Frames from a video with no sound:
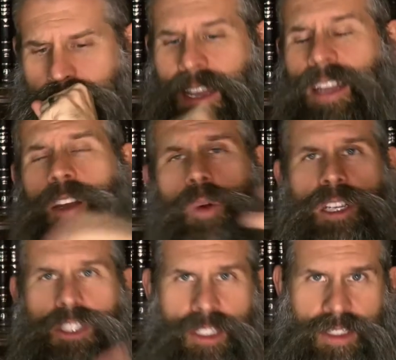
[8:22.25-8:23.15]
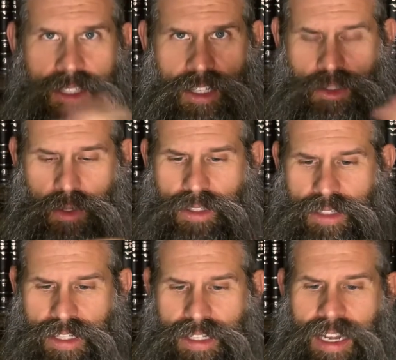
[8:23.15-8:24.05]
Any questions, Israel
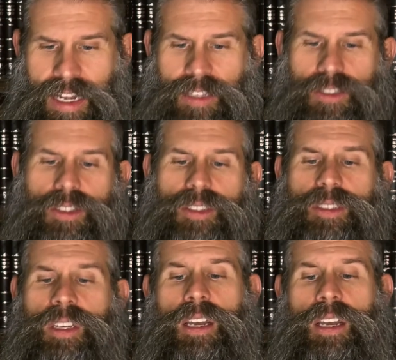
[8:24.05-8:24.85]
needed answers.